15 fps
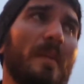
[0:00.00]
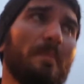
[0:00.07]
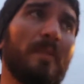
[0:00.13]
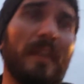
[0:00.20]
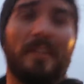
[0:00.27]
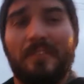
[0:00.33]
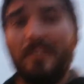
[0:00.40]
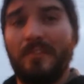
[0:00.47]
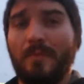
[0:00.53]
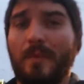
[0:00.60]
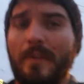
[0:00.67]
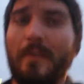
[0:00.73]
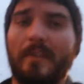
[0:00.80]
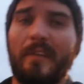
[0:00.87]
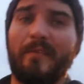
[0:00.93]
places
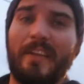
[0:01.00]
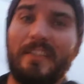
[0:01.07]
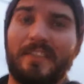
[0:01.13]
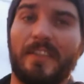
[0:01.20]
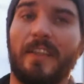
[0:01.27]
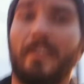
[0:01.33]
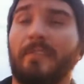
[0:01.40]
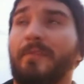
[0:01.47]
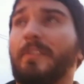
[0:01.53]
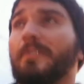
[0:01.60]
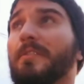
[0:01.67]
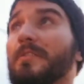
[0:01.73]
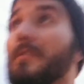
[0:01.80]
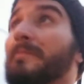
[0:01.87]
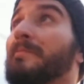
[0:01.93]
we're going to investigate in the
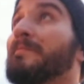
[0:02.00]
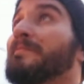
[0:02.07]
future.